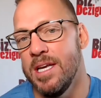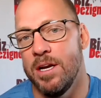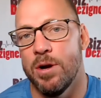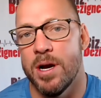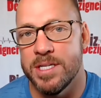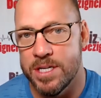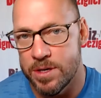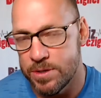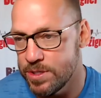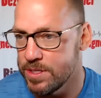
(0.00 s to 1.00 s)
Dean
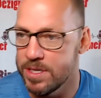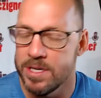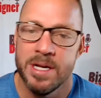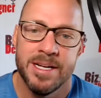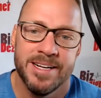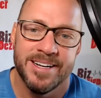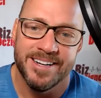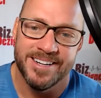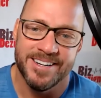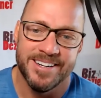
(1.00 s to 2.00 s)
Graziosi,
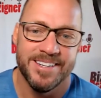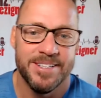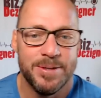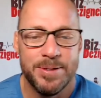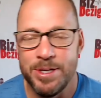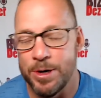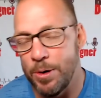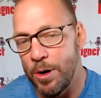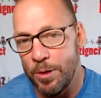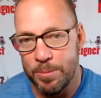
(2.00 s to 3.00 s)

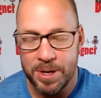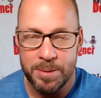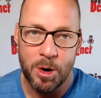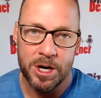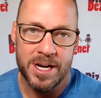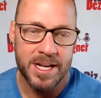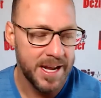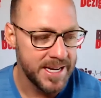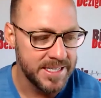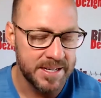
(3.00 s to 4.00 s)
all the big
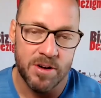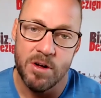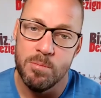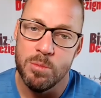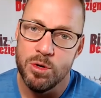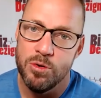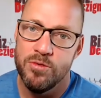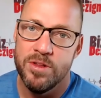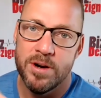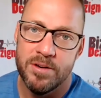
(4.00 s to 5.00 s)
marketing guys, they've all
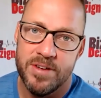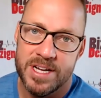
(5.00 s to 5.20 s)
moved their